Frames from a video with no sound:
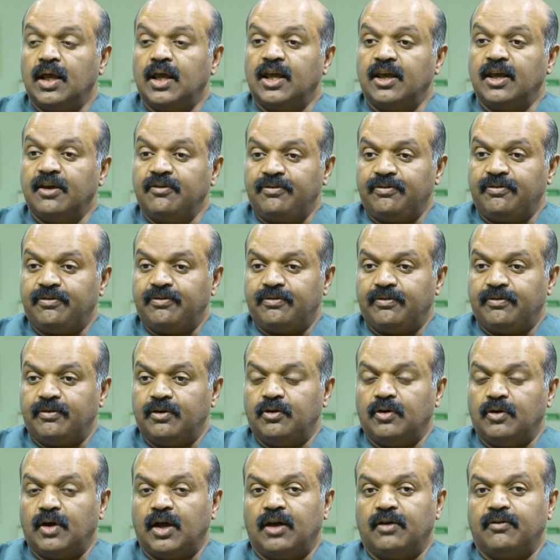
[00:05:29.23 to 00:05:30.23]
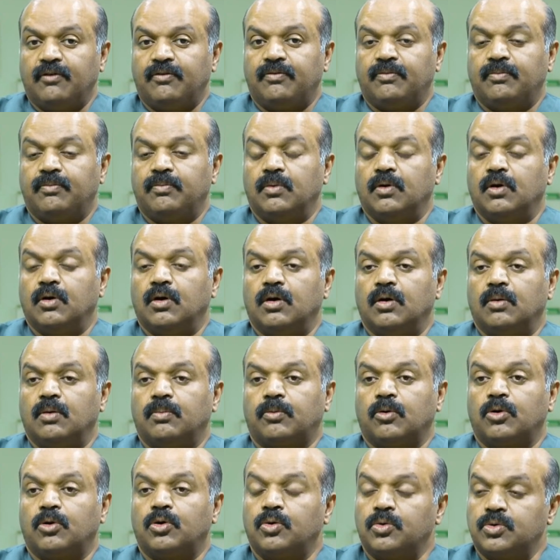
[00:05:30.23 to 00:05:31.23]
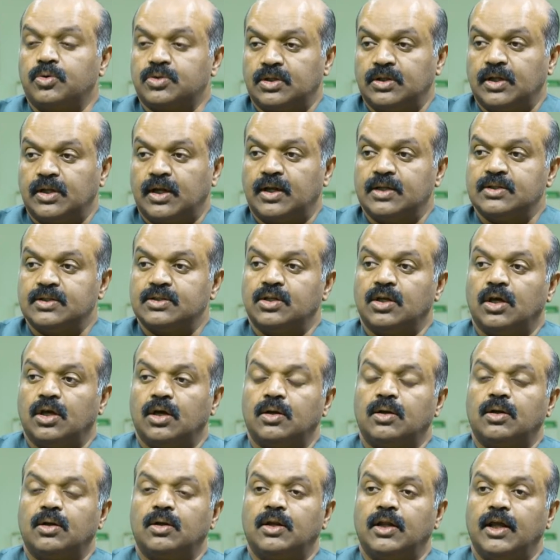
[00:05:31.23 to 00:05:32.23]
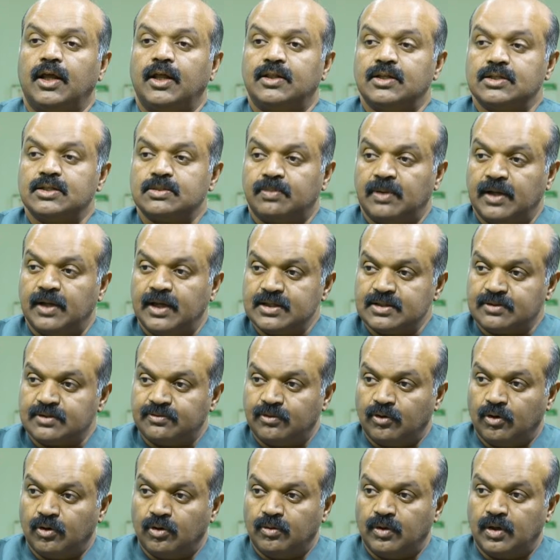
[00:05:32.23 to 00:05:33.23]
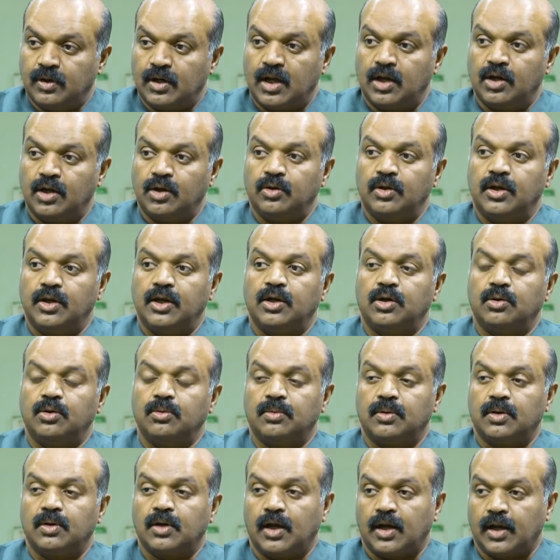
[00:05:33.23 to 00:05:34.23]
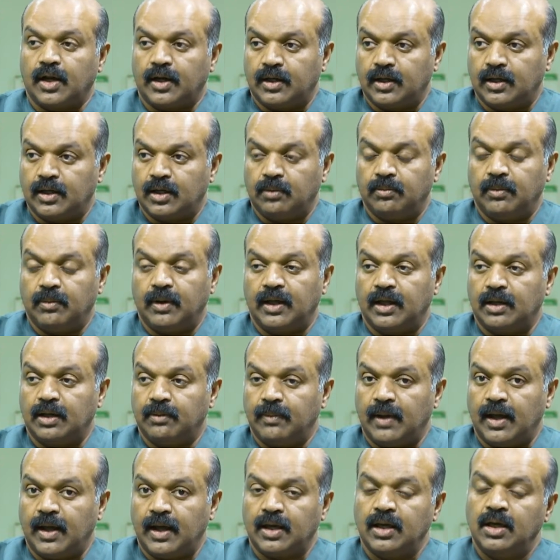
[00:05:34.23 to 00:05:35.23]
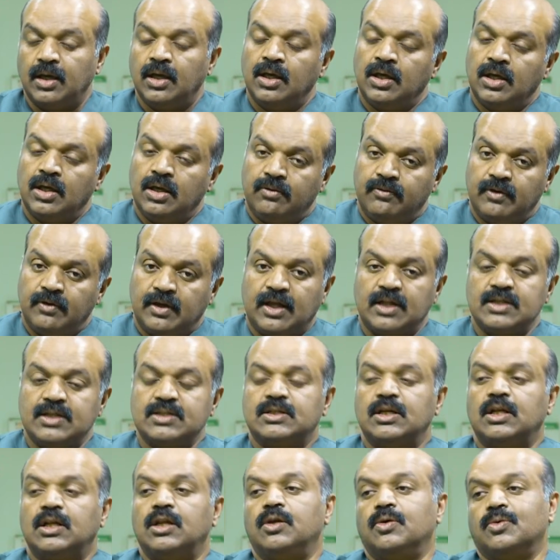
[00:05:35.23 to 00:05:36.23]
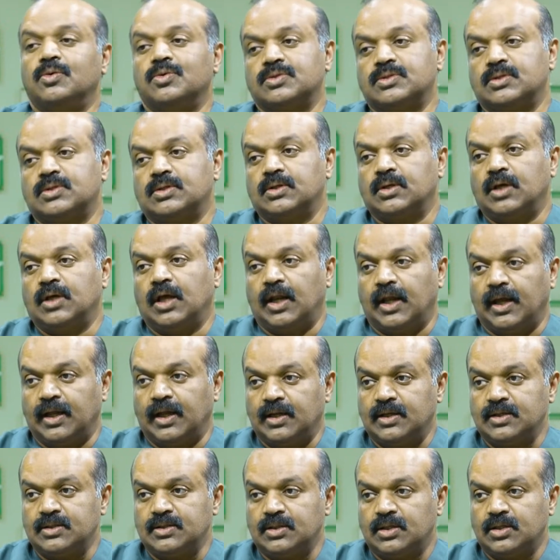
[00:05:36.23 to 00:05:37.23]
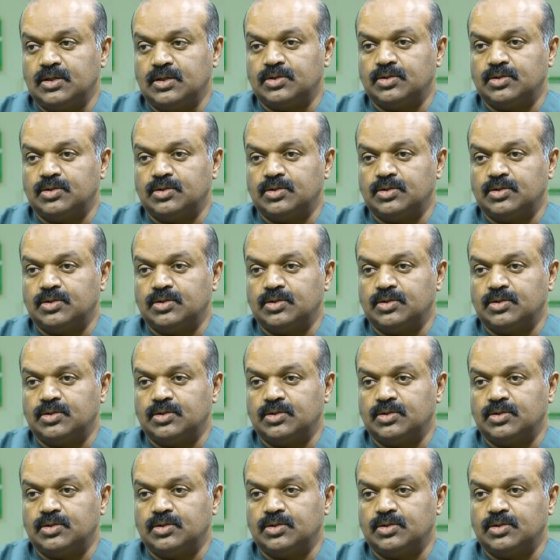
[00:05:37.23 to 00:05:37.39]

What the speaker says: If you have protrusion, that is, your teeth is placed forward and you need to correct it and bring it back, we can still use aligners.